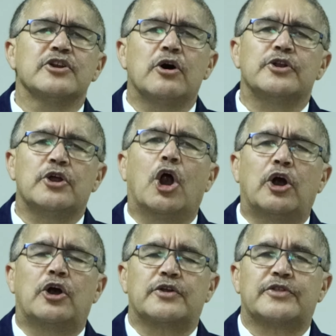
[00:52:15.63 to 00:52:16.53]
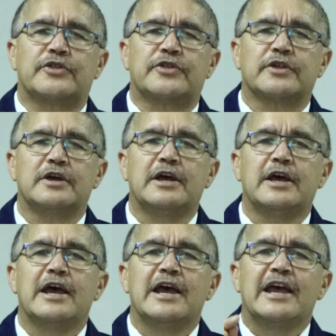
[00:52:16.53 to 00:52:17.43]
on earth,
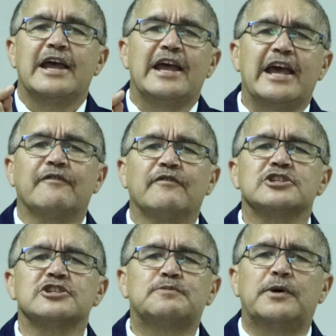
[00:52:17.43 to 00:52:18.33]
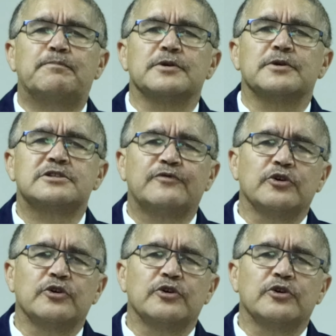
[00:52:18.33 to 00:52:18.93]
heaven's purpose for